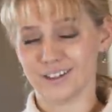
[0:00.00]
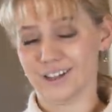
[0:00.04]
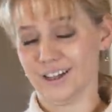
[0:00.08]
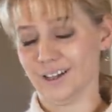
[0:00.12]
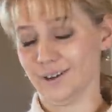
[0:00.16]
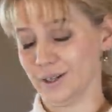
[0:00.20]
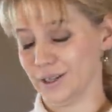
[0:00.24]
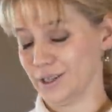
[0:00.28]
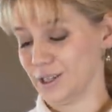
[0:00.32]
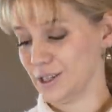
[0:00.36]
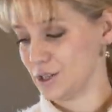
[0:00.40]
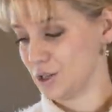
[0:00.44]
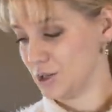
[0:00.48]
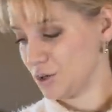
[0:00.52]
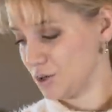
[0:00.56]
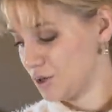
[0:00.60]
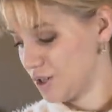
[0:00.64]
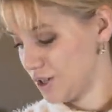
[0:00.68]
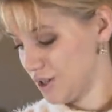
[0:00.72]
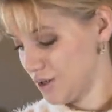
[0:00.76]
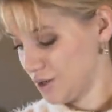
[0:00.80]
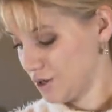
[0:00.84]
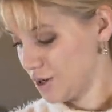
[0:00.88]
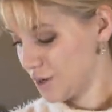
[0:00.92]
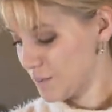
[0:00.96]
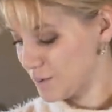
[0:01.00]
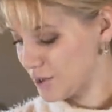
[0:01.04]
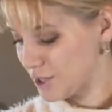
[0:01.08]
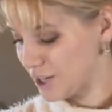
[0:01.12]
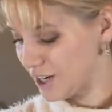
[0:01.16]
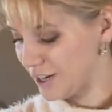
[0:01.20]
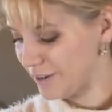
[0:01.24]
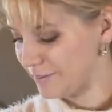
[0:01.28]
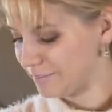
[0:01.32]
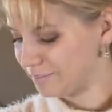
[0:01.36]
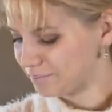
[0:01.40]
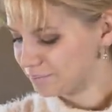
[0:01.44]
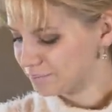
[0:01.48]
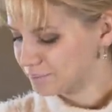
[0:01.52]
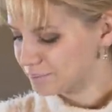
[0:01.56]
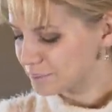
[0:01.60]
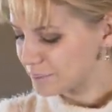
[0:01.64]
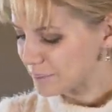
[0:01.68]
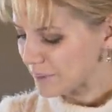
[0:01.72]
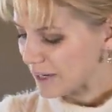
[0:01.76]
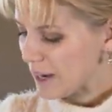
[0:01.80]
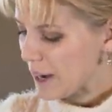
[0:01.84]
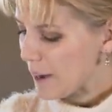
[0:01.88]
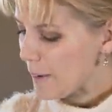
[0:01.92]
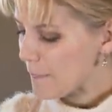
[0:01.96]
down in the
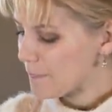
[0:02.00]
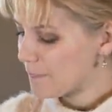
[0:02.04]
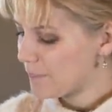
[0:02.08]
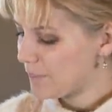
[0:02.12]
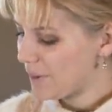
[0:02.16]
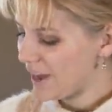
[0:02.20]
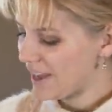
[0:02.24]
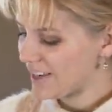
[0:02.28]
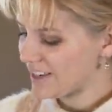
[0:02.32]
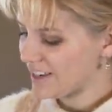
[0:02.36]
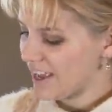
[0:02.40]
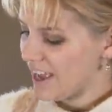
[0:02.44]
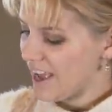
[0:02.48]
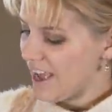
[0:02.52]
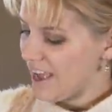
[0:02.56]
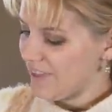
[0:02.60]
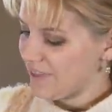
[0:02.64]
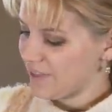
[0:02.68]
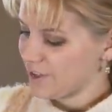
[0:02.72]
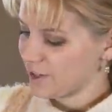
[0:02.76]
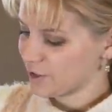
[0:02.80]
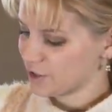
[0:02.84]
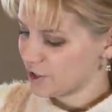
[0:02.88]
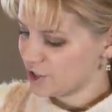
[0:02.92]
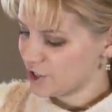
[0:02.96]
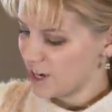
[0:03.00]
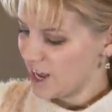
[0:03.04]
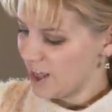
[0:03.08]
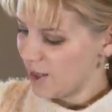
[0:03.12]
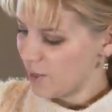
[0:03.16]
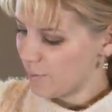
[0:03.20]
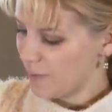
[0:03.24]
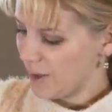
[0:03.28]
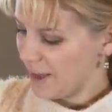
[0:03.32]
description. But they're shell